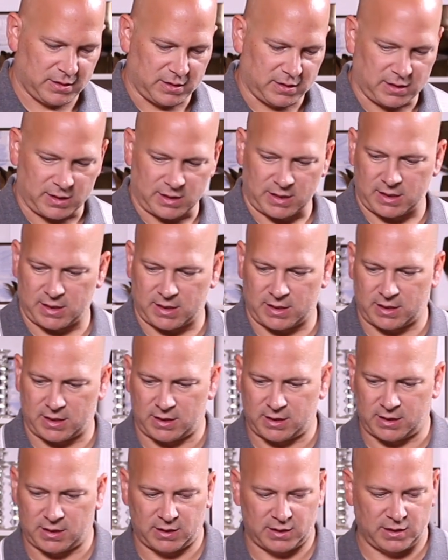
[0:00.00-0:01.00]

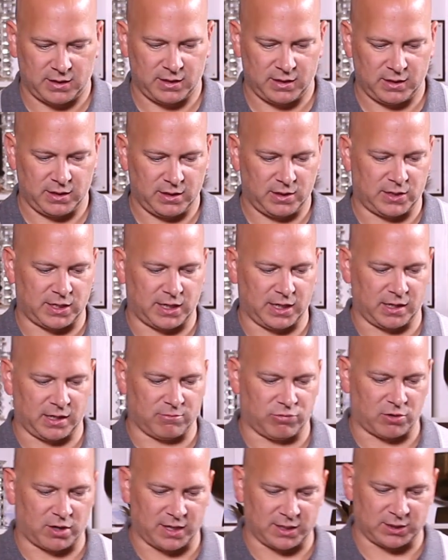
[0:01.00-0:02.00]
And you take your
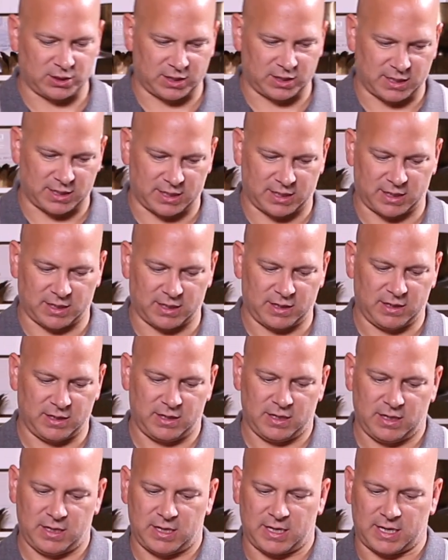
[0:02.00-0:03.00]
brush and then
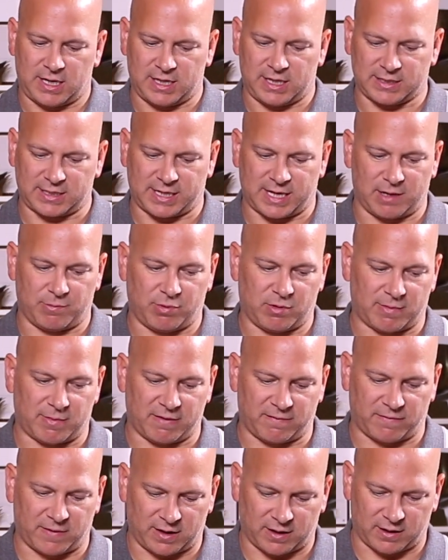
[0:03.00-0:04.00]
I just kind of put my
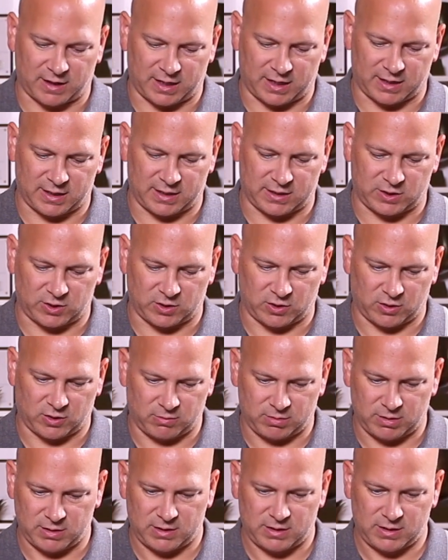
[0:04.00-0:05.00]
finger in the tube